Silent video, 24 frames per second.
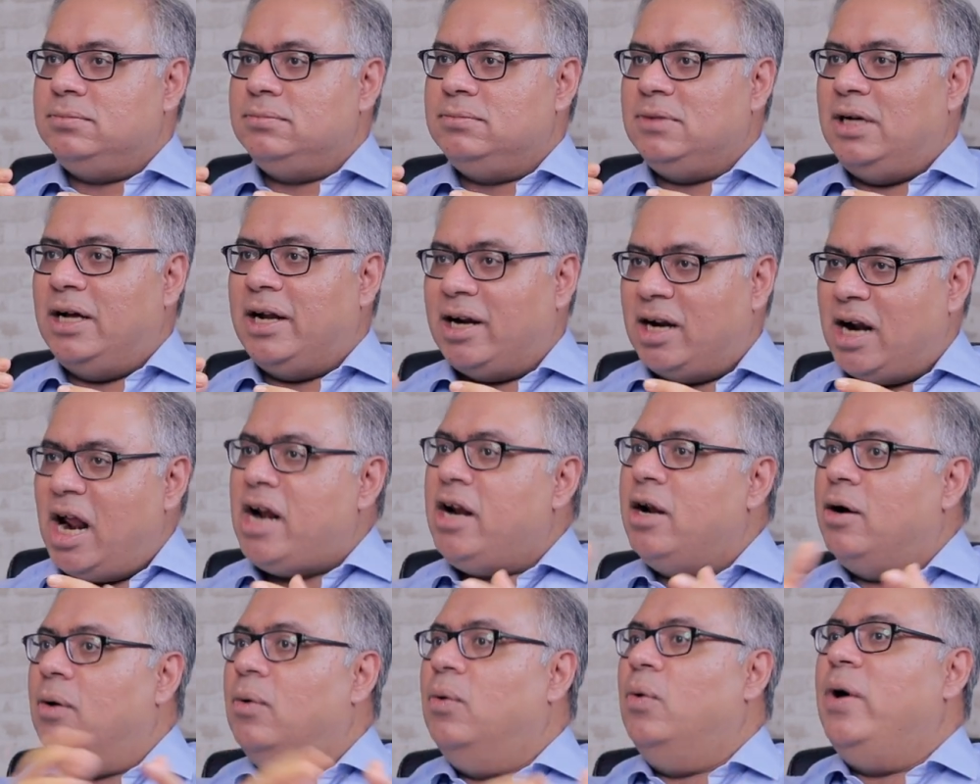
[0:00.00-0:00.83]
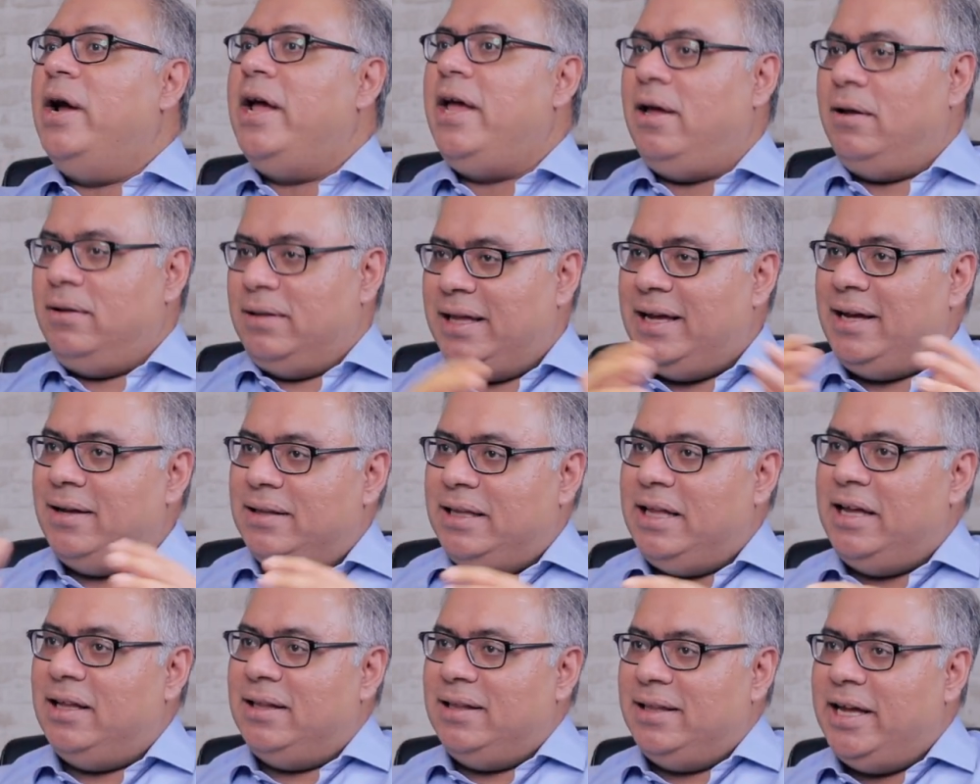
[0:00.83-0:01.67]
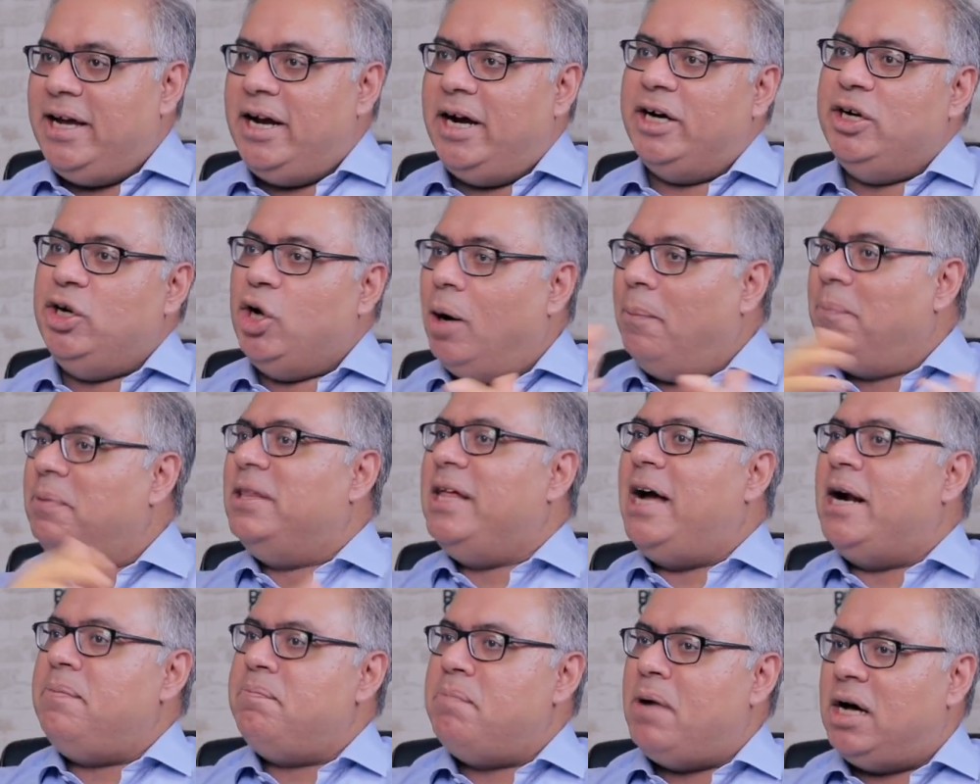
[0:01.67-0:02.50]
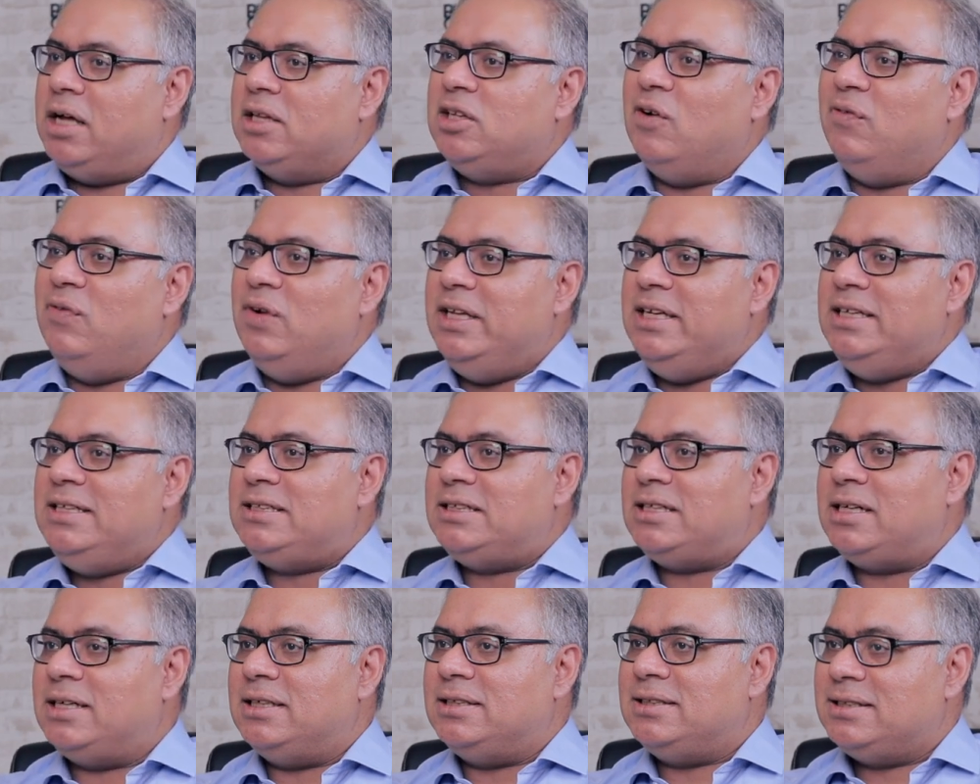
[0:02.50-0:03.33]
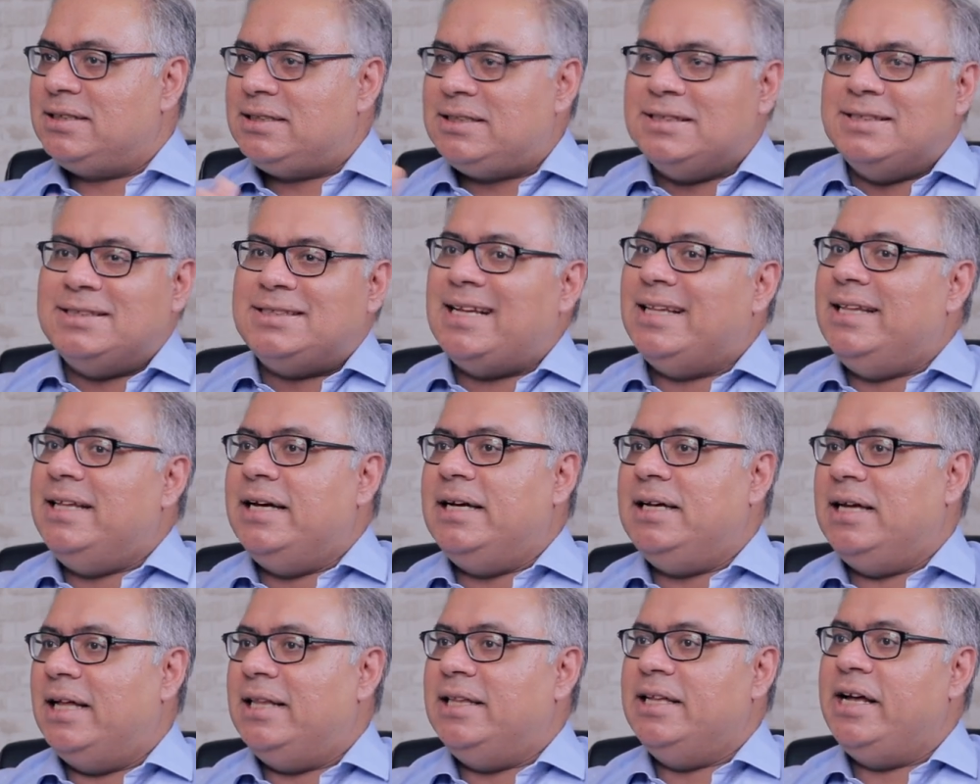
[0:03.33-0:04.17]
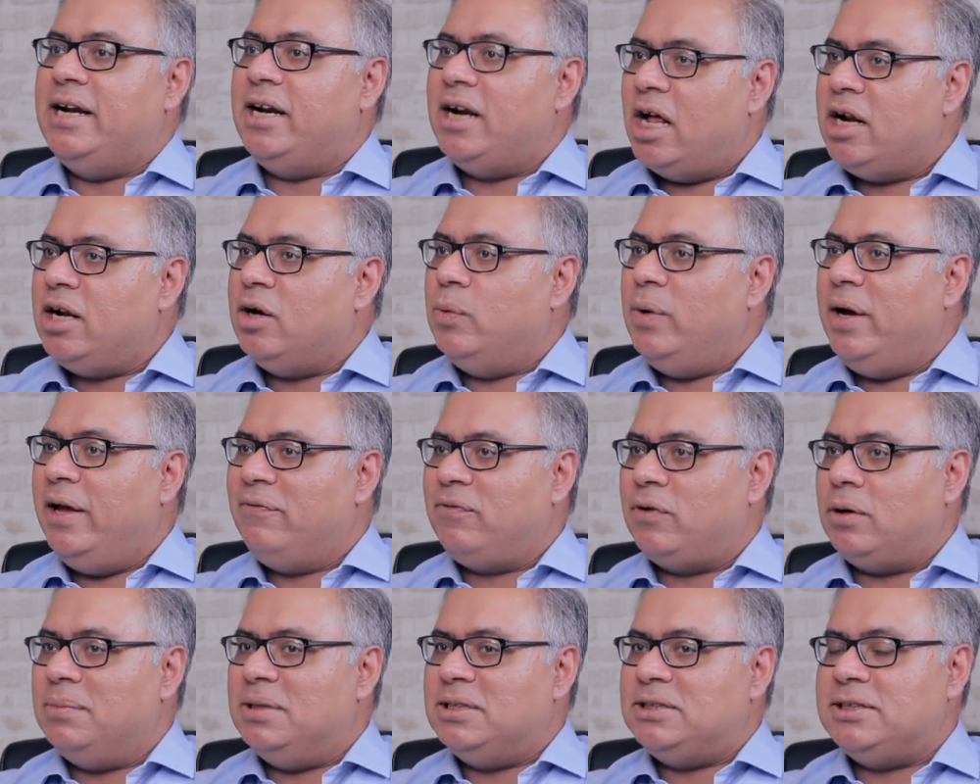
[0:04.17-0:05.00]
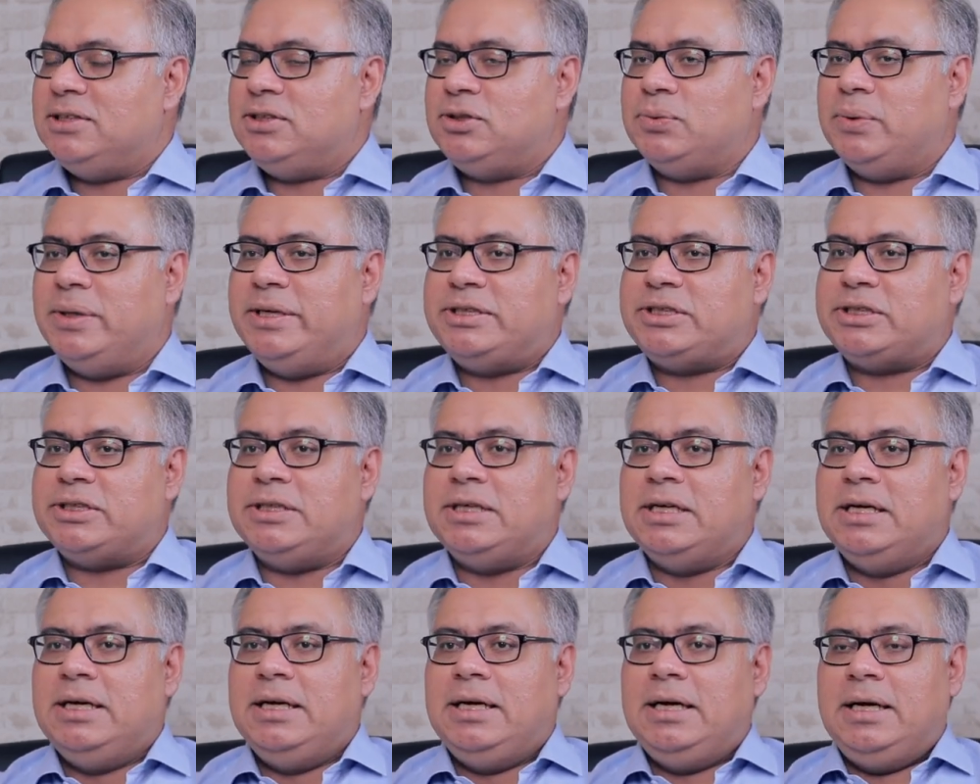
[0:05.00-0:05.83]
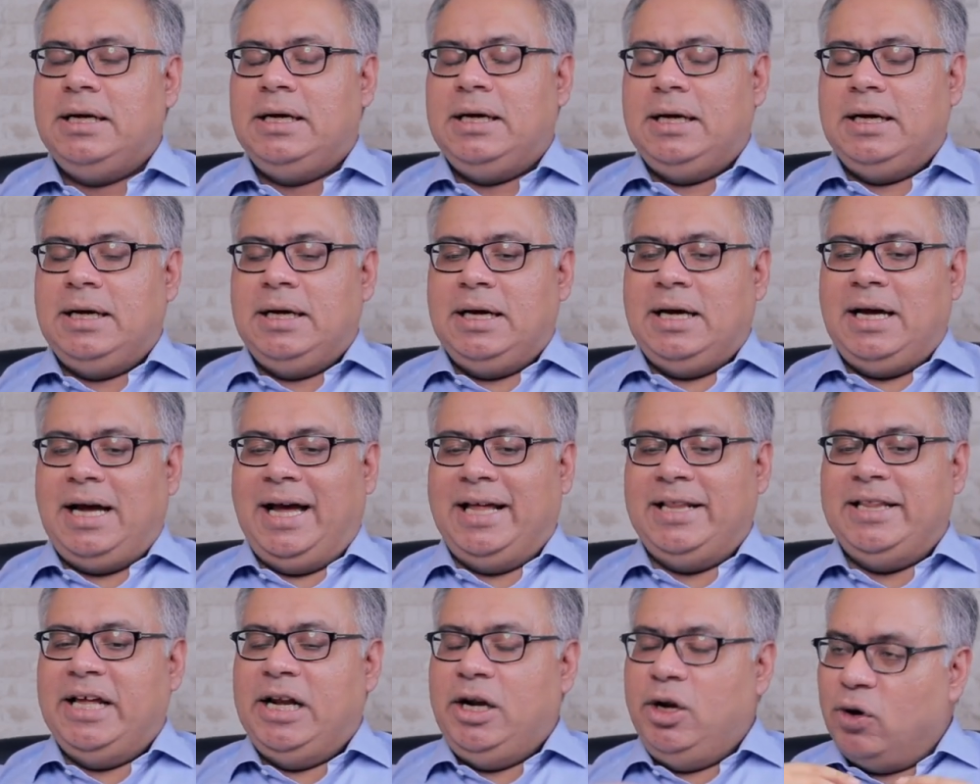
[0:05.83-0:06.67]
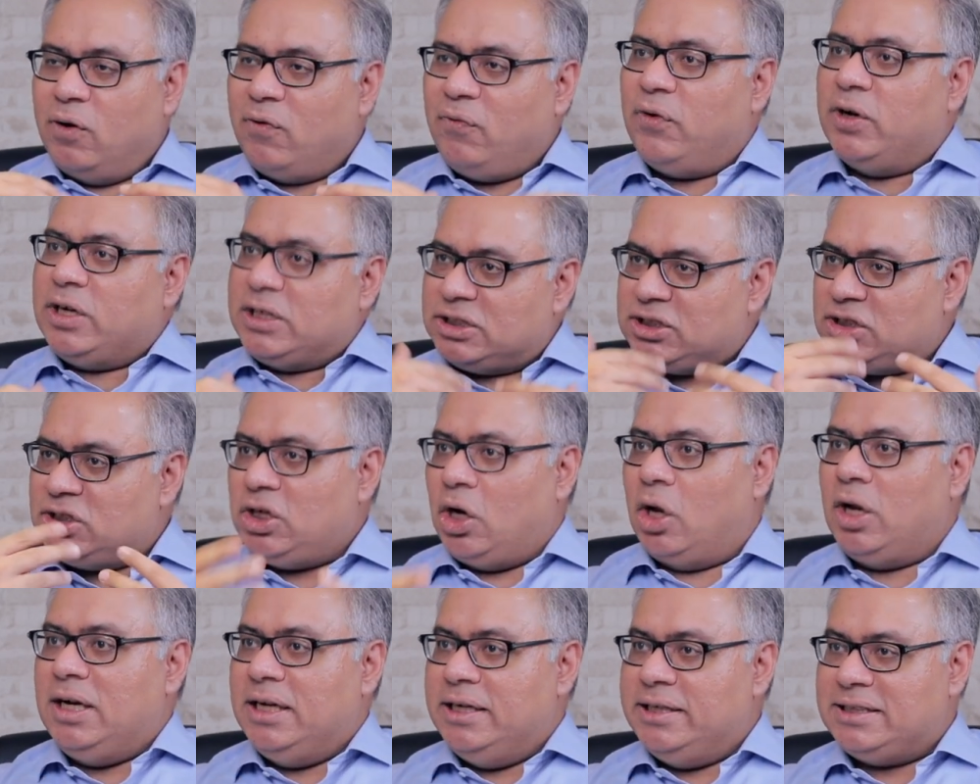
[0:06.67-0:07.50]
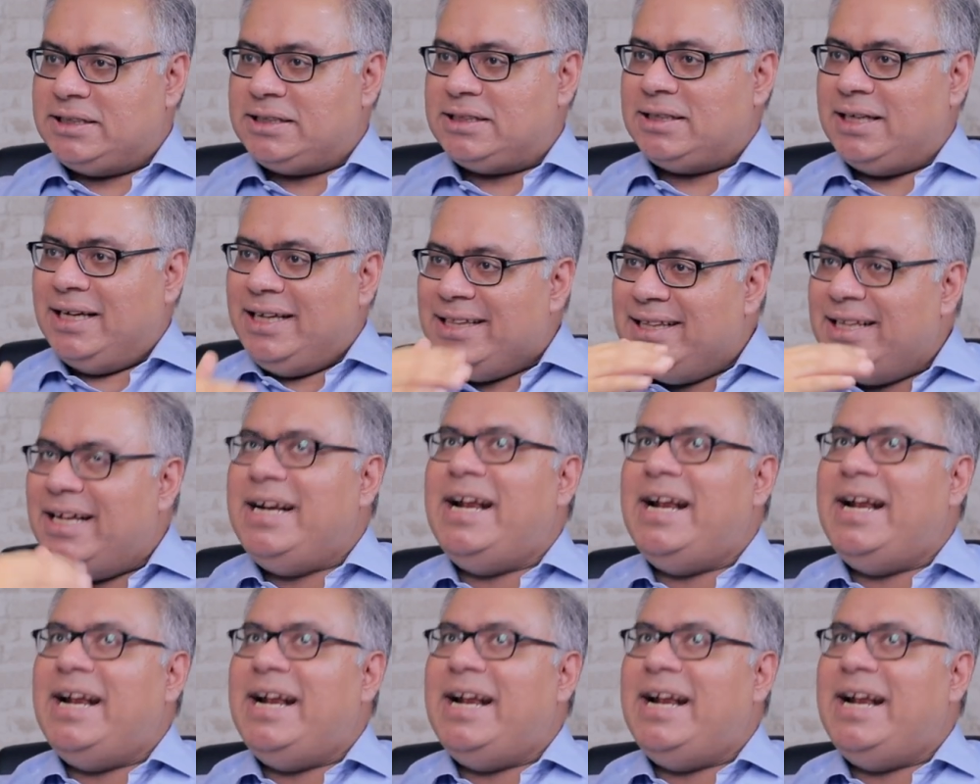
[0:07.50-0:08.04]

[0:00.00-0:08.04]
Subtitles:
run away. They adopt that path of least resistance and they run away from a situation, and they look for solace in the